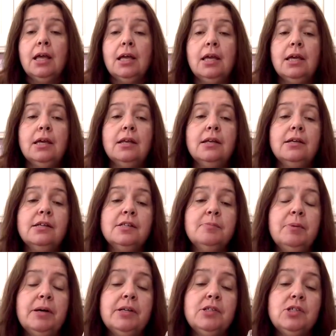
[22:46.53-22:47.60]
It is
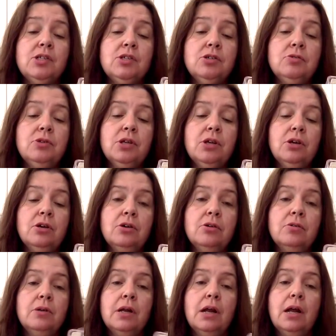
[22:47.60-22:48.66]
by
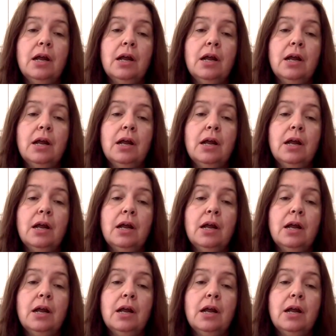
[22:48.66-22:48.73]
Studio,